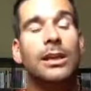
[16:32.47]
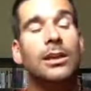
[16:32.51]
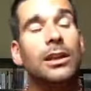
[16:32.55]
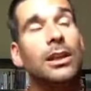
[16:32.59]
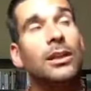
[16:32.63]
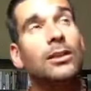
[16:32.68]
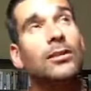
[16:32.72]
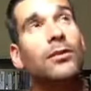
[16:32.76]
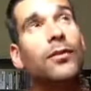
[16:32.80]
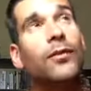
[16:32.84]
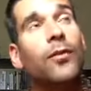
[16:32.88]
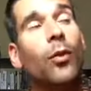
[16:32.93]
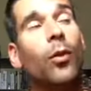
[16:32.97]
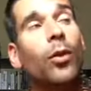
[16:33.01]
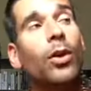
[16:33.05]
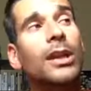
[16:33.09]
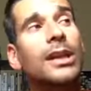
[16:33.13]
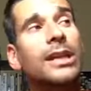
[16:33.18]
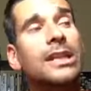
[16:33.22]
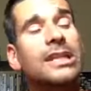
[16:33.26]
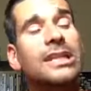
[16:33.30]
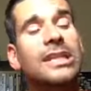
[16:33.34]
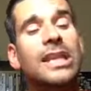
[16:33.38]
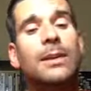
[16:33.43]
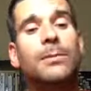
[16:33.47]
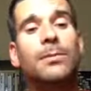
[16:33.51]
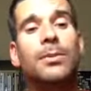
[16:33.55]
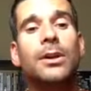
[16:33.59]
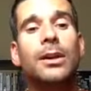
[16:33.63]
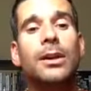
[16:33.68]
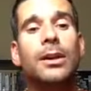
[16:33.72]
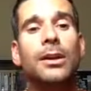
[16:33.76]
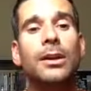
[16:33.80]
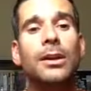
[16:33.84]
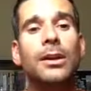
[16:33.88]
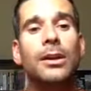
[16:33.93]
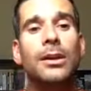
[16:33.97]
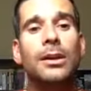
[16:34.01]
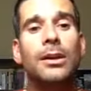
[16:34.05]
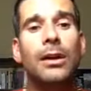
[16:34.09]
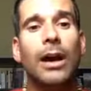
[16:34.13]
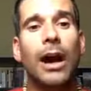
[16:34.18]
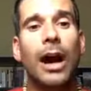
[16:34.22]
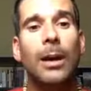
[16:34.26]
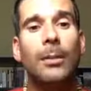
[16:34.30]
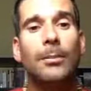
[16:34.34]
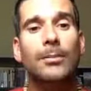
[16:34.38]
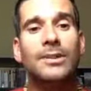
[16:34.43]
in falling in
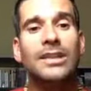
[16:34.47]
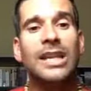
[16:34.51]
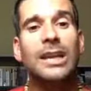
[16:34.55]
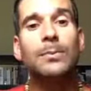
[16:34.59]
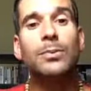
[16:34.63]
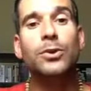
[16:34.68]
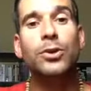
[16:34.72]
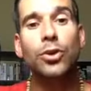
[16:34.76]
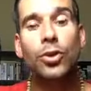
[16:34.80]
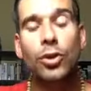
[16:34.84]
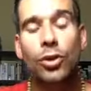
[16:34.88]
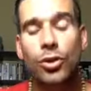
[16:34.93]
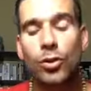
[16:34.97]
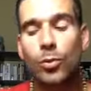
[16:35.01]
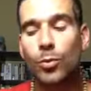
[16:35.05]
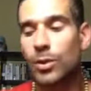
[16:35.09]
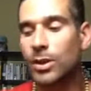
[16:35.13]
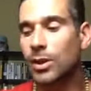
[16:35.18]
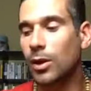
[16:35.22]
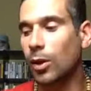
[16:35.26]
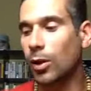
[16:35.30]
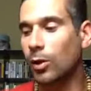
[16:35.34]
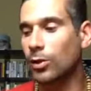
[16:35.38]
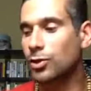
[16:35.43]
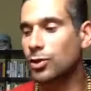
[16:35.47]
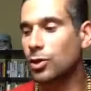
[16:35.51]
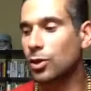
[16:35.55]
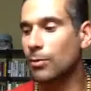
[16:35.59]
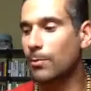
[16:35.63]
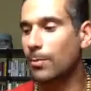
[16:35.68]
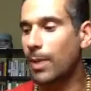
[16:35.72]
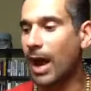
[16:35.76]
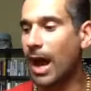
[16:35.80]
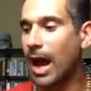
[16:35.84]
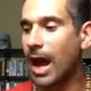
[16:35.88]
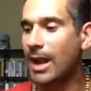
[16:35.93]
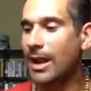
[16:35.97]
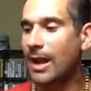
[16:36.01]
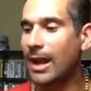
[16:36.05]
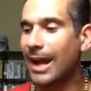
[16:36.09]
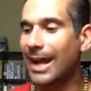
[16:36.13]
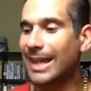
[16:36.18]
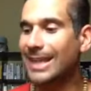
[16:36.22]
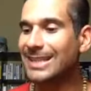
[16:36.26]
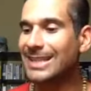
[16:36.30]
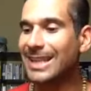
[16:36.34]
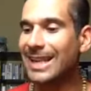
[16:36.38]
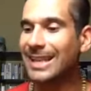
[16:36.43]
deep union with a long-term partner,
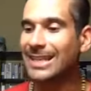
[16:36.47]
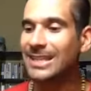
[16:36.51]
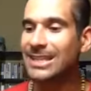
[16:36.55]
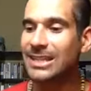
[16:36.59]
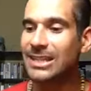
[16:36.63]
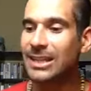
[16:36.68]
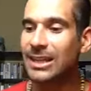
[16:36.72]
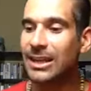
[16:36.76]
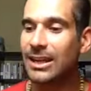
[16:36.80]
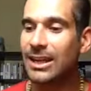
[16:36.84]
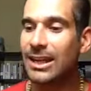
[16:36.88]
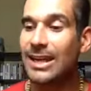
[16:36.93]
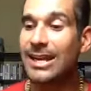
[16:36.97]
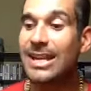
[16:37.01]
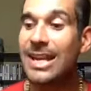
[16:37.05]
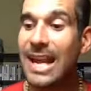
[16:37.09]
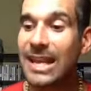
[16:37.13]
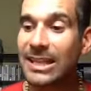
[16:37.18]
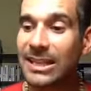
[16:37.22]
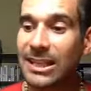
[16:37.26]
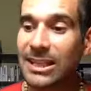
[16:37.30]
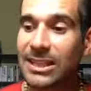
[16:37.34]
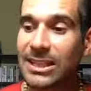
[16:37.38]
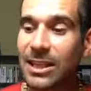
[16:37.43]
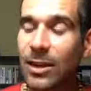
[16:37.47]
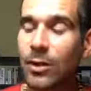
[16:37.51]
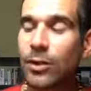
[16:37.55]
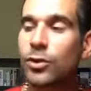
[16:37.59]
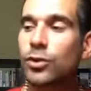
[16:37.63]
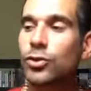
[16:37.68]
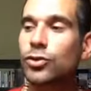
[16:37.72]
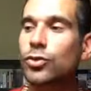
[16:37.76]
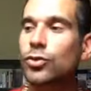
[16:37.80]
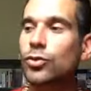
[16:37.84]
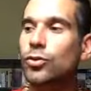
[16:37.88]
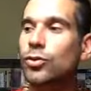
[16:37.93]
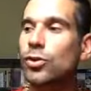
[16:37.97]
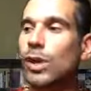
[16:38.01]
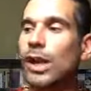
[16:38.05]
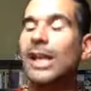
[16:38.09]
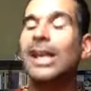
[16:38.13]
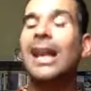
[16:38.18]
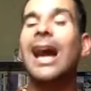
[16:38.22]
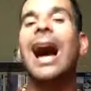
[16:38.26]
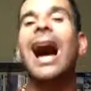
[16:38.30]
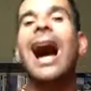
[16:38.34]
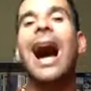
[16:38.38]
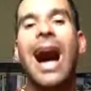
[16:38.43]
it's necessary to
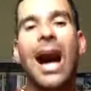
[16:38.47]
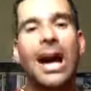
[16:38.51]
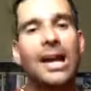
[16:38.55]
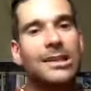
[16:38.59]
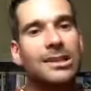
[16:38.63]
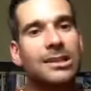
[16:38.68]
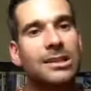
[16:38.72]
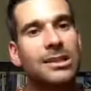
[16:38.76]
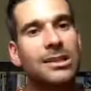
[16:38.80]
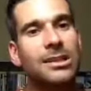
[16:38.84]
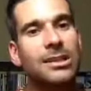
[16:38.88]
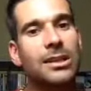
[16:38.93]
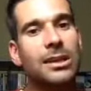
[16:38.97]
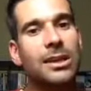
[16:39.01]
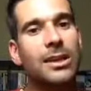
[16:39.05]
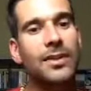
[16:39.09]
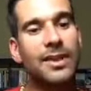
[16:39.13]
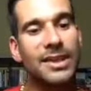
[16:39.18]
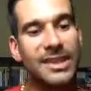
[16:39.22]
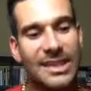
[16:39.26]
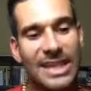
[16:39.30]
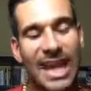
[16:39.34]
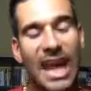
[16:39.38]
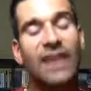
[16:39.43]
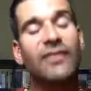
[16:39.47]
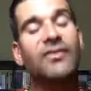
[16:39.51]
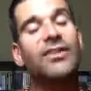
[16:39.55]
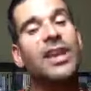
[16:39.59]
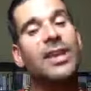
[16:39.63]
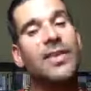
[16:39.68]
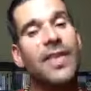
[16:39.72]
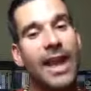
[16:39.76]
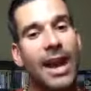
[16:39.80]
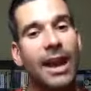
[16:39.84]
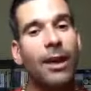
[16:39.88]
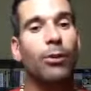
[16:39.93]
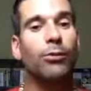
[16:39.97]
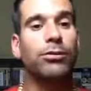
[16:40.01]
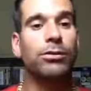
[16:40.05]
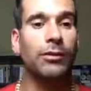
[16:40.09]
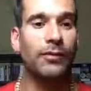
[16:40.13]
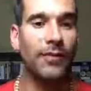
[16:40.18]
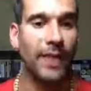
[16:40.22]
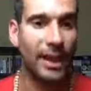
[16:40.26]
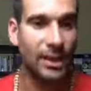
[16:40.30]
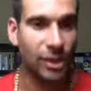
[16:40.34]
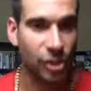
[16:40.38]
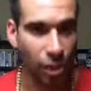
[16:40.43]
enhance the safety and the health
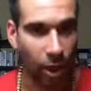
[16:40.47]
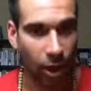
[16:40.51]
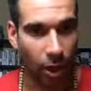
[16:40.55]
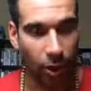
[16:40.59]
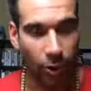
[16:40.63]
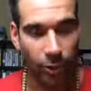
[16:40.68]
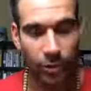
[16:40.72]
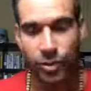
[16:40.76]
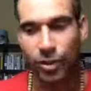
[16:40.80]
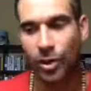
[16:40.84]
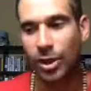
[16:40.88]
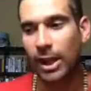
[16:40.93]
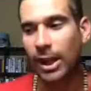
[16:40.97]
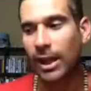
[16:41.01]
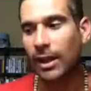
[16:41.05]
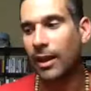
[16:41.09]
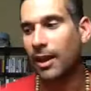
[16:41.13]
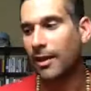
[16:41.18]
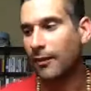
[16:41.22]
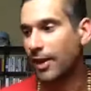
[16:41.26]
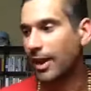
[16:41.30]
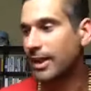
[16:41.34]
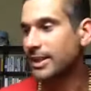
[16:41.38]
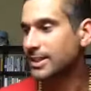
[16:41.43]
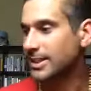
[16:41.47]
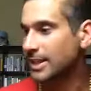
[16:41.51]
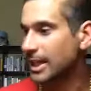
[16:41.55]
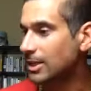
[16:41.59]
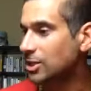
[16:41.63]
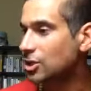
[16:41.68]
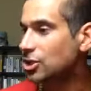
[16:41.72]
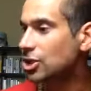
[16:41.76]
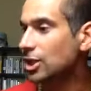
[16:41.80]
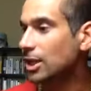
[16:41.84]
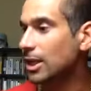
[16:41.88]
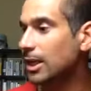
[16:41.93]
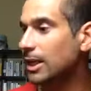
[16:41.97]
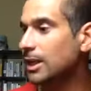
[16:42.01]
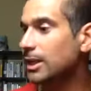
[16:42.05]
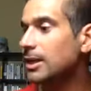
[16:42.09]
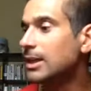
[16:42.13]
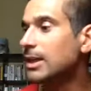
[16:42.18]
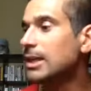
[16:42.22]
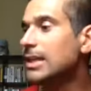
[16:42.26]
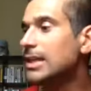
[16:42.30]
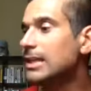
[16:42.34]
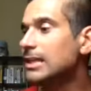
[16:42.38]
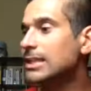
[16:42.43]
of that child. So essentially
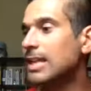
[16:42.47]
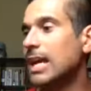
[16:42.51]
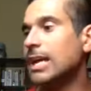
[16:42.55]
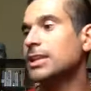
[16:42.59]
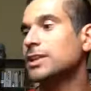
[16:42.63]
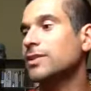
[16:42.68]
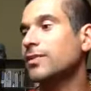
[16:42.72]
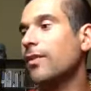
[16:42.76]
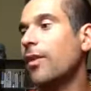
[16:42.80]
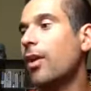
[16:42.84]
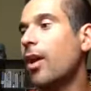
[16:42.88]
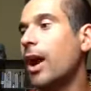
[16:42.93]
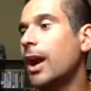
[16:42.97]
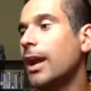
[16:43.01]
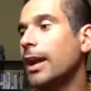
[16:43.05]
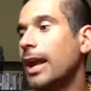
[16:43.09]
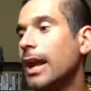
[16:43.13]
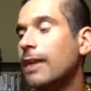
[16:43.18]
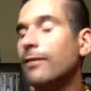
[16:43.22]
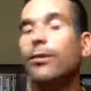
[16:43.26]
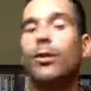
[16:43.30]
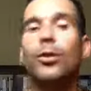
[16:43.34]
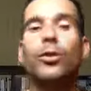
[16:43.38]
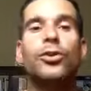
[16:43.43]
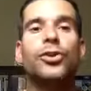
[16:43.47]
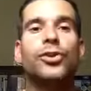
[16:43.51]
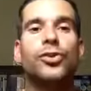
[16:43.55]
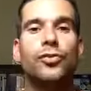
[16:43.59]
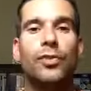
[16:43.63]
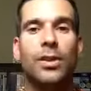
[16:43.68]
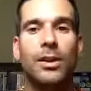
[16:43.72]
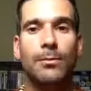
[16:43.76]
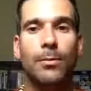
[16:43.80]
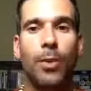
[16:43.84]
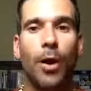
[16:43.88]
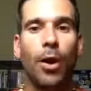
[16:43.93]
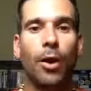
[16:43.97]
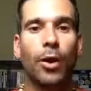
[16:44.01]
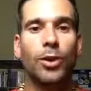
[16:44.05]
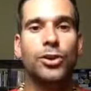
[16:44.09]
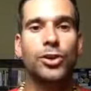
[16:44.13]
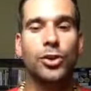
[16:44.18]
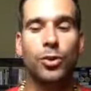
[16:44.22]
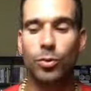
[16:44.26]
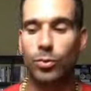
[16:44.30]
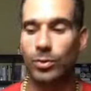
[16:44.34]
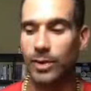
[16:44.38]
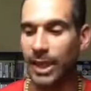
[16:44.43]
satisfying evolutionary and
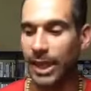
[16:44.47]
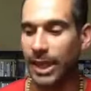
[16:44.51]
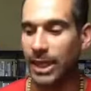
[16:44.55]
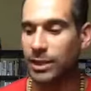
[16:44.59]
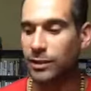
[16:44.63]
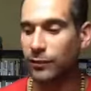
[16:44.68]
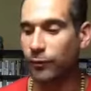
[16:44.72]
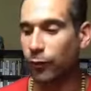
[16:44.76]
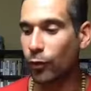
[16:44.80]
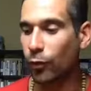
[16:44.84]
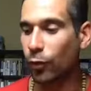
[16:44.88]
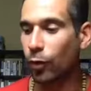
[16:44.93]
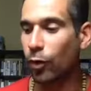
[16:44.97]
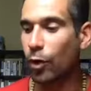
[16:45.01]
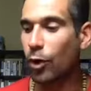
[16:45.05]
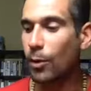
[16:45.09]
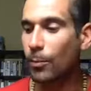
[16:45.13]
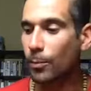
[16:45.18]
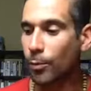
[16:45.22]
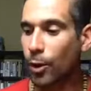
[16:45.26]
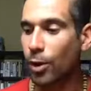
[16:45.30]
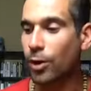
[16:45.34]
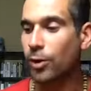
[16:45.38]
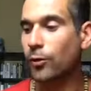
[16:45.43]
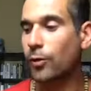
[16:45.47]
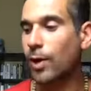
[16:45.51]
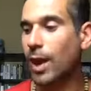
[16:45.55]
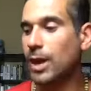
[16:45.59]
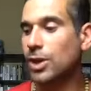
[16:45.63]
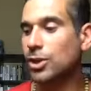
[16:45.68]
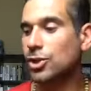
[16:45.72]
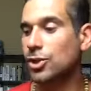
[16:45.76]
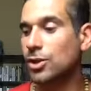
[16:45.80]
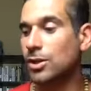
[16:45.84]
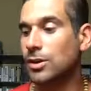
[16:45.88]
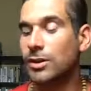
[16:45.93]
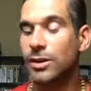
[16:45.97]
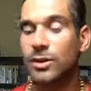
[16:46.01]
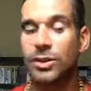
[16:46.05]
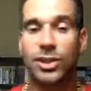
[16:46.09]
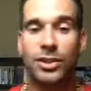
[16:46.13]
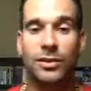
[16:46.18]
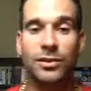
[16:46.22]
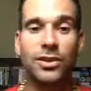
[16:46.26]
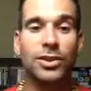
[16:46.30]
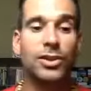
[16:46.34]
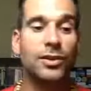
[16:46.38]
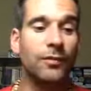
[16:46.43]
biological needs for procreation and the
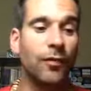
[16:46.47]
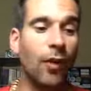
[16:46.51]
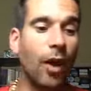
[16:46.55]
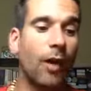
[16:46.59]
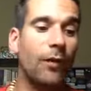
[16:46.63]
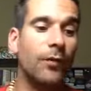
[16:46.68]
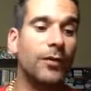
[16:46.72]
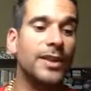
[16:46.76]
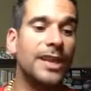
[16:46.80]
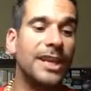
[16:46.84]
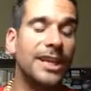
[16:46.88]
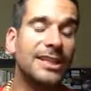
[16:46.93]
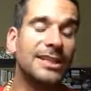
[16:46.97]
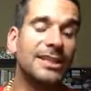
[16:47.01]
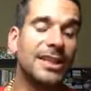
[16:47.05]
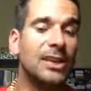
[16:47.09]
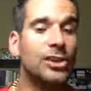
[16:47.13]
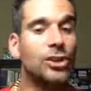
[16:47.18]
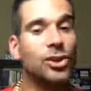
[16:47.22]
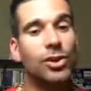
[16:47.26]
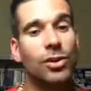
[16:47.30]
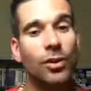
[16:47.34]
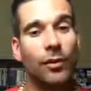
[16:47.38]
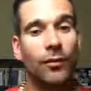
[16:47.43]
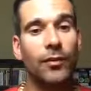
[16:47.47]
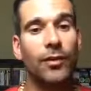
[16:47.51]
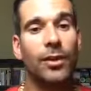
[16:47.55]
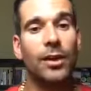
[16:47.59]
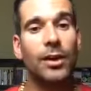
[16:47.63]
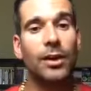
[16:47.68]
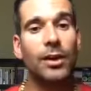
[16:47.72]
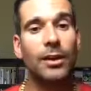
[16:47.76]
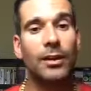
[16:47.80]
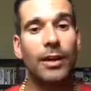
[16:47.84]
survival, the extension of